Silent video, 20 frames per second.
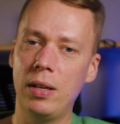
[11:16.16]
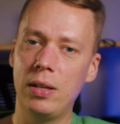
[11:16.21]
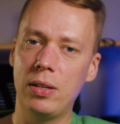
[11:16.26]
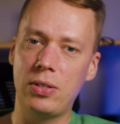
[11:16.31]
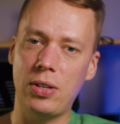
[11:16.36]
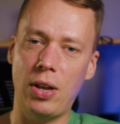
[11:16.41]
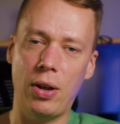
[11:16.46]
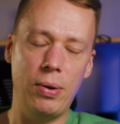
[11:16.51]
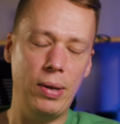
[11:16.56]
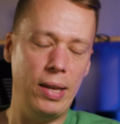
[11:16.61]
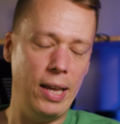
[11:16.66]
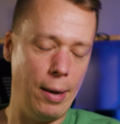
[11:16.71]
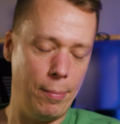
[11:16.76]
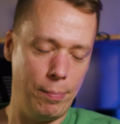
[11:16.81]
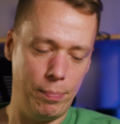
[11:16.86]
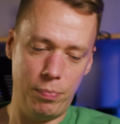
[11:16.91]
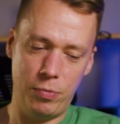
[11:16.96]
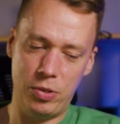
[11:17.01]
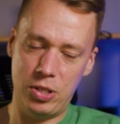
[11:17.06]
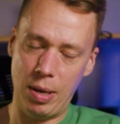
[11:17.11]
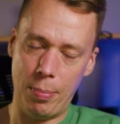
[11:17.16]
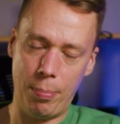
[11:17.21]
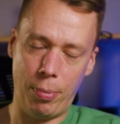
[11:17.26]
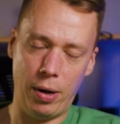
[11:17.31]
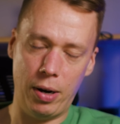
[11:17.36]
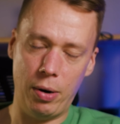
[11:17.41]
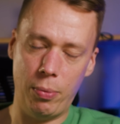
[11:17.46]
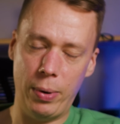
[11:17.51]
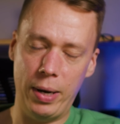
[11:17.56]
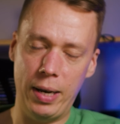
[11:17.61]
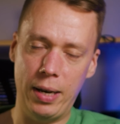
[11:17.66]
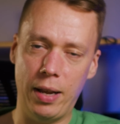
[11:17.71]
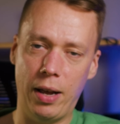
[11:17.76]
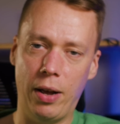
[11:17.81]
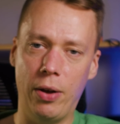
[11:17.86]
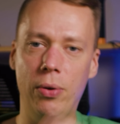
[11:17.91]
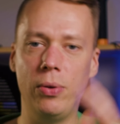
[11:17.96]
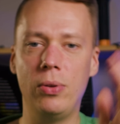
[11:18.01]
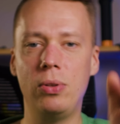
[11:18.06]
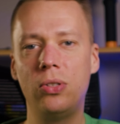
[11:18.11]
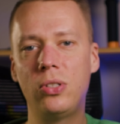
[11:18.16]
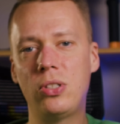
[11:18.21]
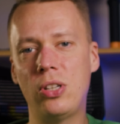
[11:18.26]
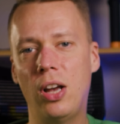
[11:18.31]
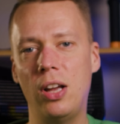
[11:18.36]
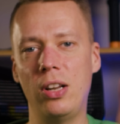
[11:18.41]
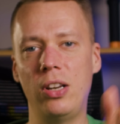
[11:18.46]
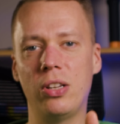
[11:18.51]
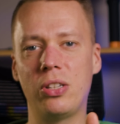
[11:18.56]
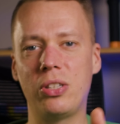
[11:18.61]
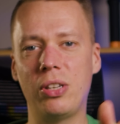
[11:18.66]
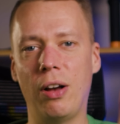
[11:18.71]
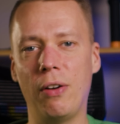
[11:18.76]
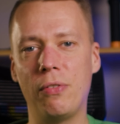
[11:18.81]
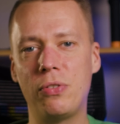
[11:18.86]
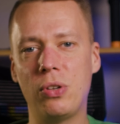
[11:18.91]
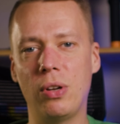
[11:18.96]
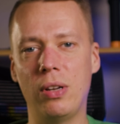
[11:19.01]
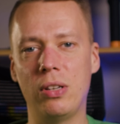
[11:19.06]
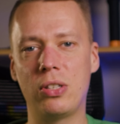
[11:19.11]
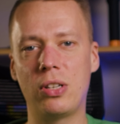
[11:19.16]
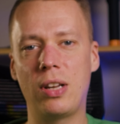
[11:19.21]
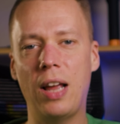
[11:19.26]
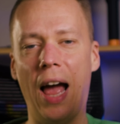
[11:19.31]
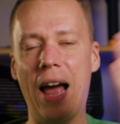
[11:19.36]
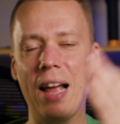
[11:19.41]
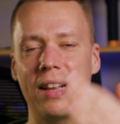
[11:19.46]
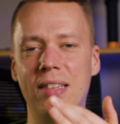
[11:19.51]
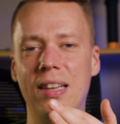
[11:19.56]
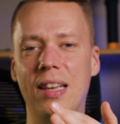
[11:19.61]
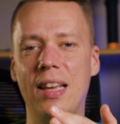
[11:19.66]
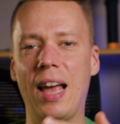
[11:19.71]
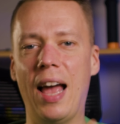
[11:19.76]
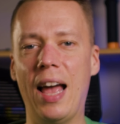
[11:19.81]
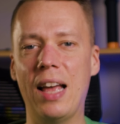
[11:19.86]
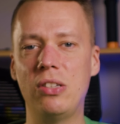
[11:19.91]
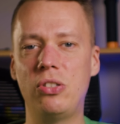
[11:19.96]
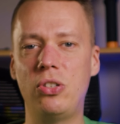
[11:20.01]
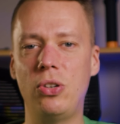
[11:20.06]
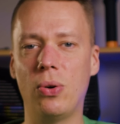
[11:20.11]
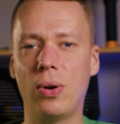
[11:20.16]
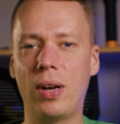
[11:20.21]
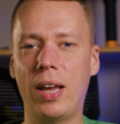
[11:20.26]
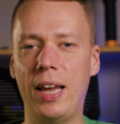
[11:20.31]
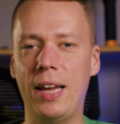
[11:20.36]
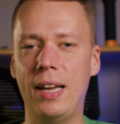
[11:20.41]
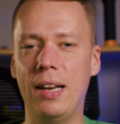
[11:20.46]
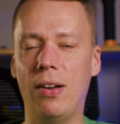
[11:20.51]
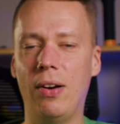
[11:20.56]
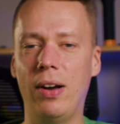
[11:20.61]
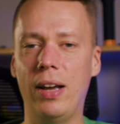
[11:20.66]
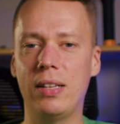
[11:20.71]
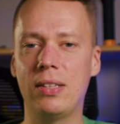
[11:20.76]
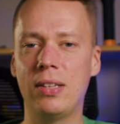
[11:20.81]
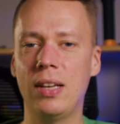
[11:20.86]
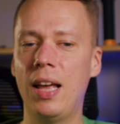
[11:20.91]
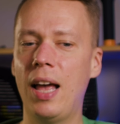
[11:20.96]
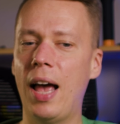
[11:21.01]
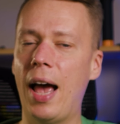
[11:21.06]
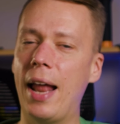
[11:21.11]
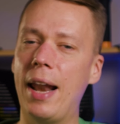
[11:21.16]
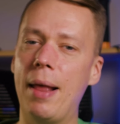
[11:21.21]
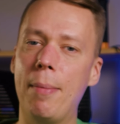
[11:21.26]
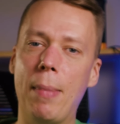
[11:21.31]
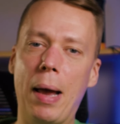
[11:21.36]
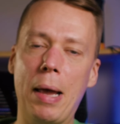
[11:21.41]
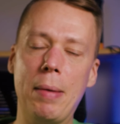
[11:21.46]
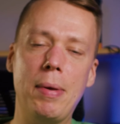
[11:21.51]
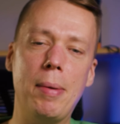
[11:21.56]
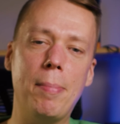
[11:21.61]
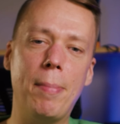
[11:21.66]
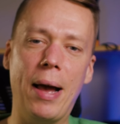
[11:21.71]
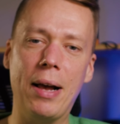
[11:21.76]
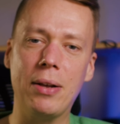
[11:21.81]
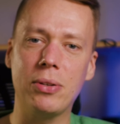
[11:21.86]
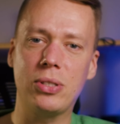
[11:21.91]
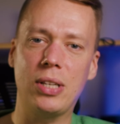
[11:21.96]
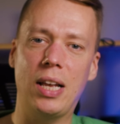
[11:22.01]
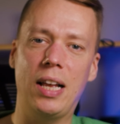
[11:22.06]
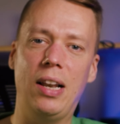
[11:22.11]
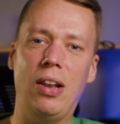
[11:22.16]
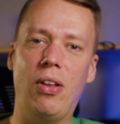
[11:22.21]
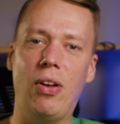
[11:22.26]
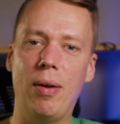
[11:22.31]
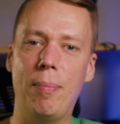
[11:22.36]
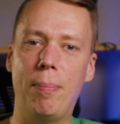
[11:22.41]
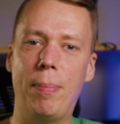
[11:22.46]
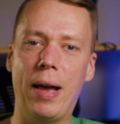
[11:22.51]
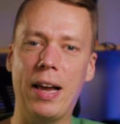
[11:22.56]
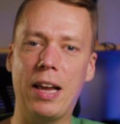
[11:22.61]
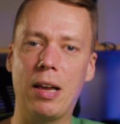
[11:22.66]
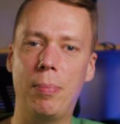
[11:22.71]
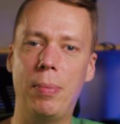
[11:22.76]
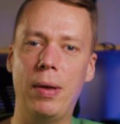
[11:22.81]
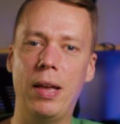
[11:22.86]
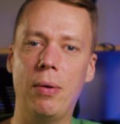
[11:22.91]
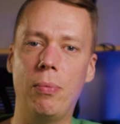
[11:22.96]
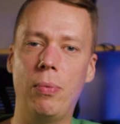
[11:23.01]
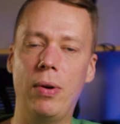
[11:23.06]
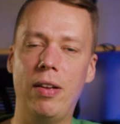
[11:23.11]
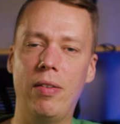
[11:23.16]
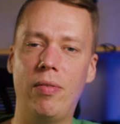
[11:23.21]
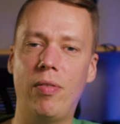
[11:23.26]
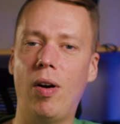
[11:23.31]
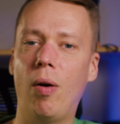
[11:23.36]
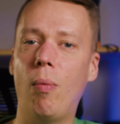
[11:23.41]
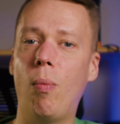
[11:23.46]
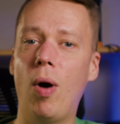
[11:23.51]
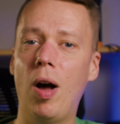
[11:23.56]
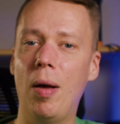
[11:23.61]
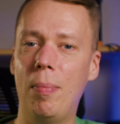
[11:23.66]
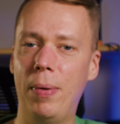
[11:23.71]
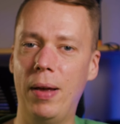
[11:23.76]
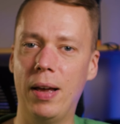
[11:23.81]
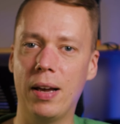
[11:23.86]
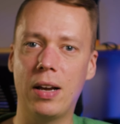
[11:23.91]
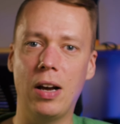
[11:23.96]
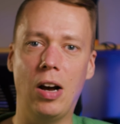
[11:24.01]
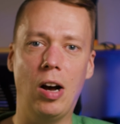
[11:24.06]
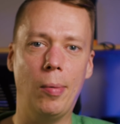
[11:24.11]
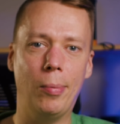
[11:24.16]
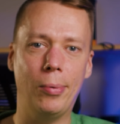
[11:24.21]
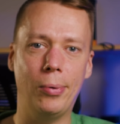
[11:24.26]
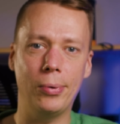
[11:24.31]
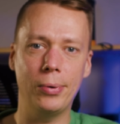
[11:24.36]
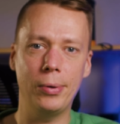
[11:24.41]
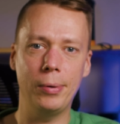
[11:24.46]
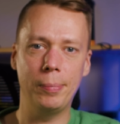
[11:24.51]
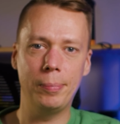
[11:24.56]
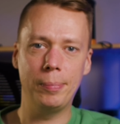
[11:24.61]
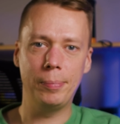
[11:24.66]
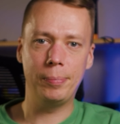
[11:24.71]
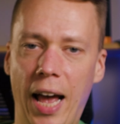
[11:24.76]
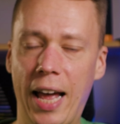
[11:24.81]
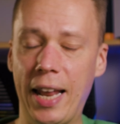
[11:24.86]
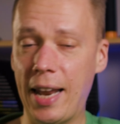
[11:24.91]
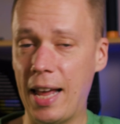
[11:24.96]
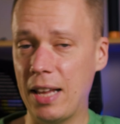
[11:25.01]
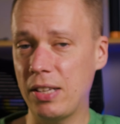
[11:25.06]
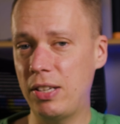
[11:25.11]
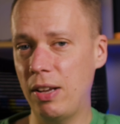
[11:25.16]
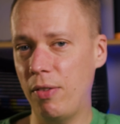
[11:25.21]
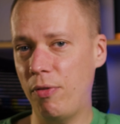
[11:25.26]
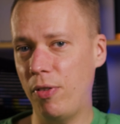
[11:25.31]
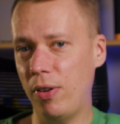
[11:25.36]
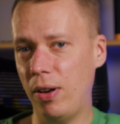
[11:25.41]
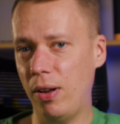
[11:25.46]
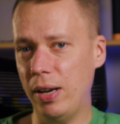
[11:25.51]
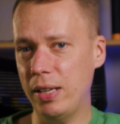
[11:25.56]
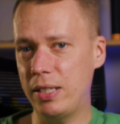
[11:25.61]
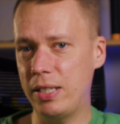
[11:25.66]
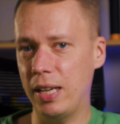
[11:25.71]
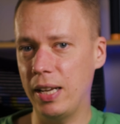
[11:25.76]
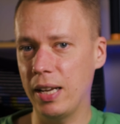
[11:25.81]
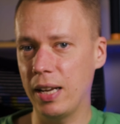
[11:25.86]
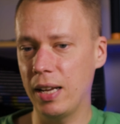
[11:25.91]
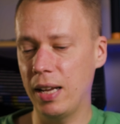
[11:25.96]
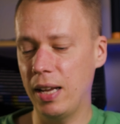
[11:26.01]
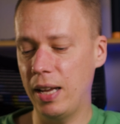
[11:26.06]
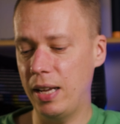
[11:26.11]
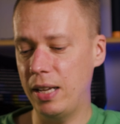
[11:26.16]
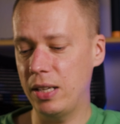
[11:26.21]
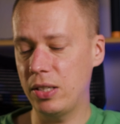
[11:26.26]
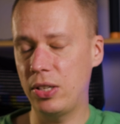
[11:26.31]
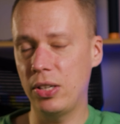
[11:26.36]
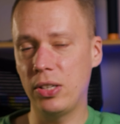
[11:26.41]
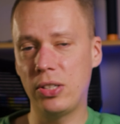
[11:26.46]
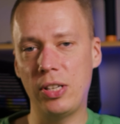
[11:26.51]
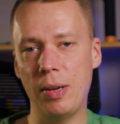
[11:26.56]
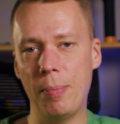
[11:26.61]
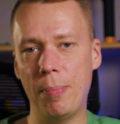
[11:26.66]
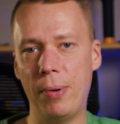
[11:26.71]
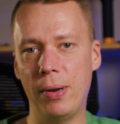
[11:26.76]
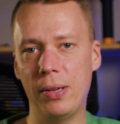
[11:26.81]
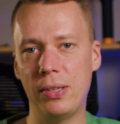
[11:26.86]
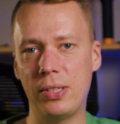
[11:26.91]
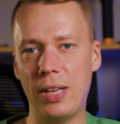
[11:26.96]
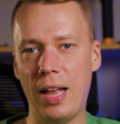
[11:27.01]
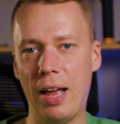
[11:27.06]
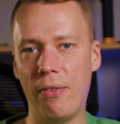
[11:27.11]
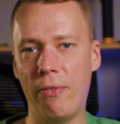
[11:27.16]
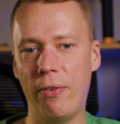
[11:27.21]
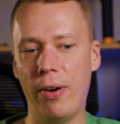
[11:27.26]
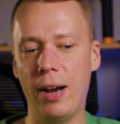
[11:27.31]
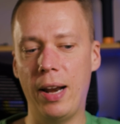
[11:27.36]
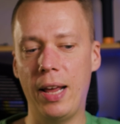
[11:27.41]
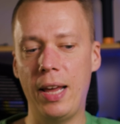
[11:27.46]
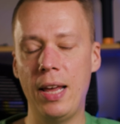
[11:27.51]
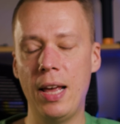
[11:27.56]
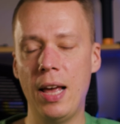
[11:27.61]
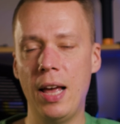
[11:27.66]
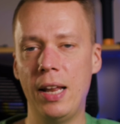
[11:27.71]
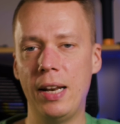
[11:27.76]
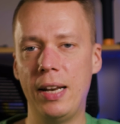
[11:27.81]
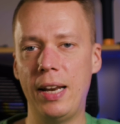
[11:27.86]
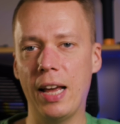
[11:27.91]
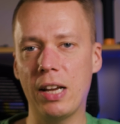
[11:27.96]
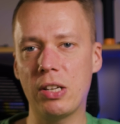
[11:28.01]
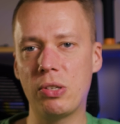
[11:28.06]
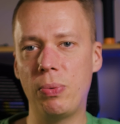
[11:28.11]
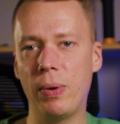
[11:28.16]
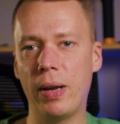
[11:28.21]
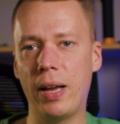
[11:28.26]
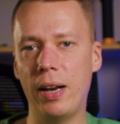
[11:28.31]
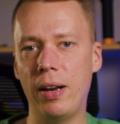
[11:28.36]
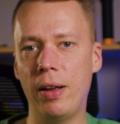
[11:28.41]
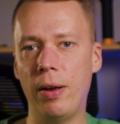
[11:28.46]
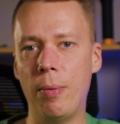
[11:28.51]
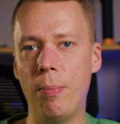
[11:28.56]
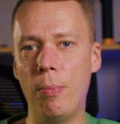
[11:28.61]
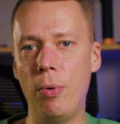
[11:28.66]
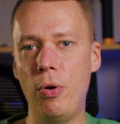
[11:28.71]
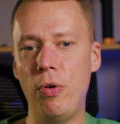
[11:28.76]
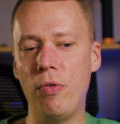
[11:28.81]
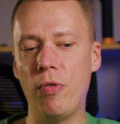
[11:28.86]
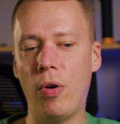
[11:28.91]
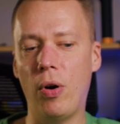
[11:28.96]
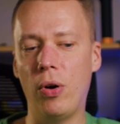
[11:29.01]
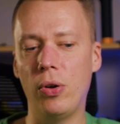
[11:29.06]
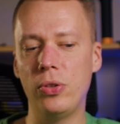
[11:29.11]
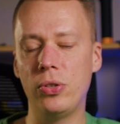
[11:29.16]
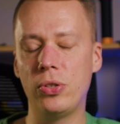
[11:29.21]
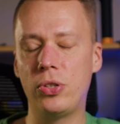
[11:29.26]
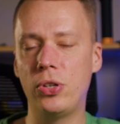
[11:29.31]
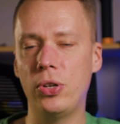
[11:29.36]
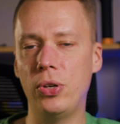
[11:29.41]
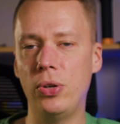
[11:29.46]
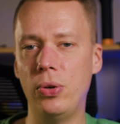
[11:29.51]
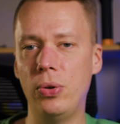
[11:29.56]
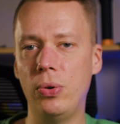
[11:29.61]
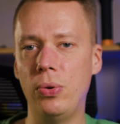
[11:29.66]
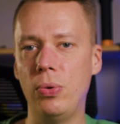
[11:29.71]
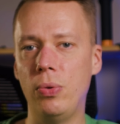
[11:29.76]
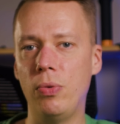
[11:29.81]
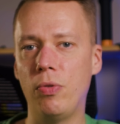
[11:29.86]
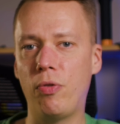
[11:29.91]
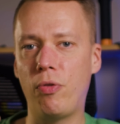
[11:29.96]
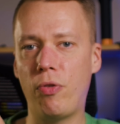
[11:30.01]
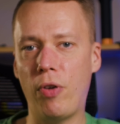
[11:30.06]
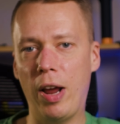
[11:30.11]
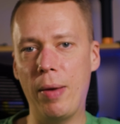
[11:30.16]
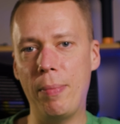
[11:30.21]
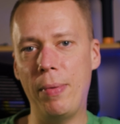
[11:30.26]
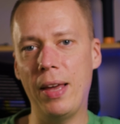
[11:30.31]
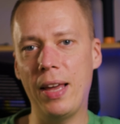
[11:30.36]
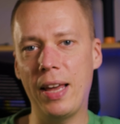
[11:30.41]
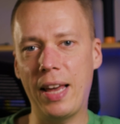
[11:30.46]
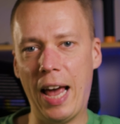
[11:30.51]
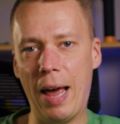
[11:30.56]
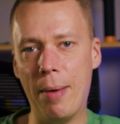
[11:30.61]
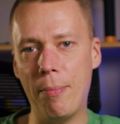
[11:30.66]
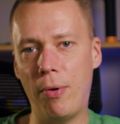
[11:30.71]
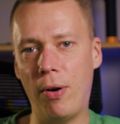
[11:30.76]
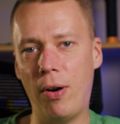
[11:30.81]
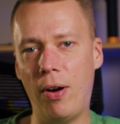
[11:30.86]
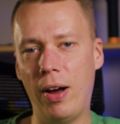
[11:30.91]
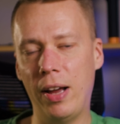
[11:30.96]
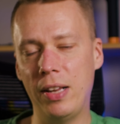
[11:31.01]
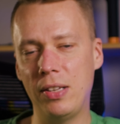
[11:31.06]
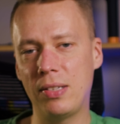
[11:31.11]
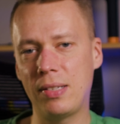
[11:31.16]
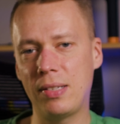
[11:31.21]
So yep, sit by the window, turn yourself so it's acting as your key light, and then maybe bounce that light back a bit with a white bit of cardboard. And that's it for lighting. It's as simple as that, really. Next, we're going to move on to framing, camera height and